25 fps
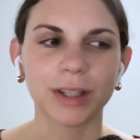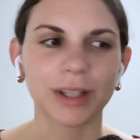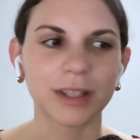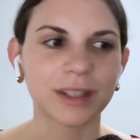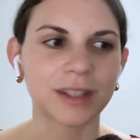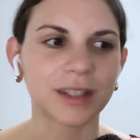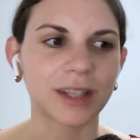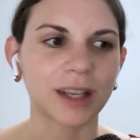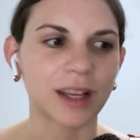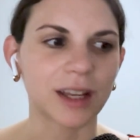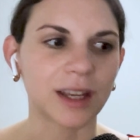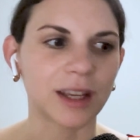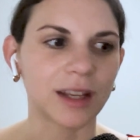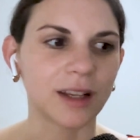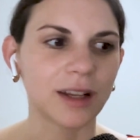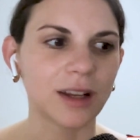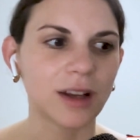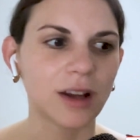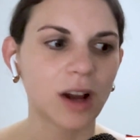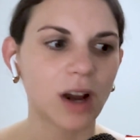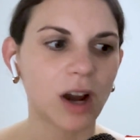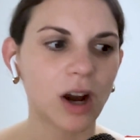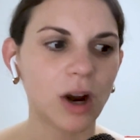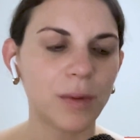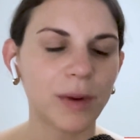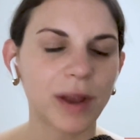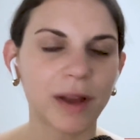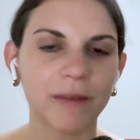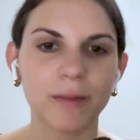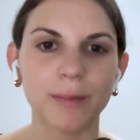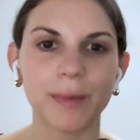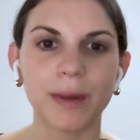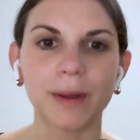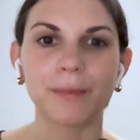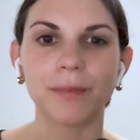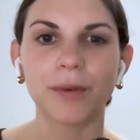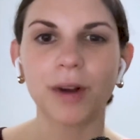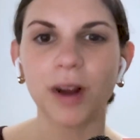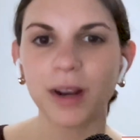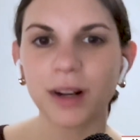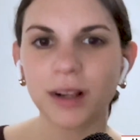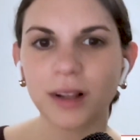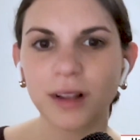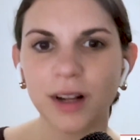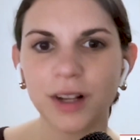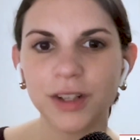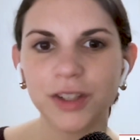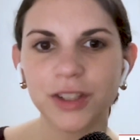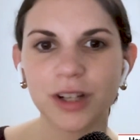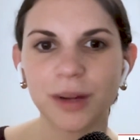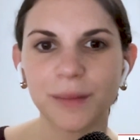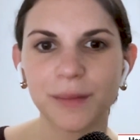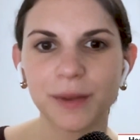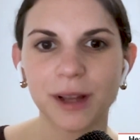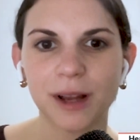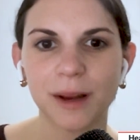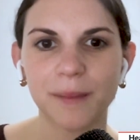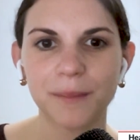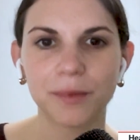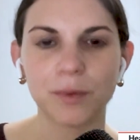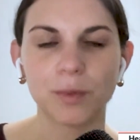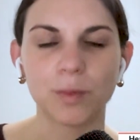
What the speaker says: let's say, oh, we have a big product launch coming up.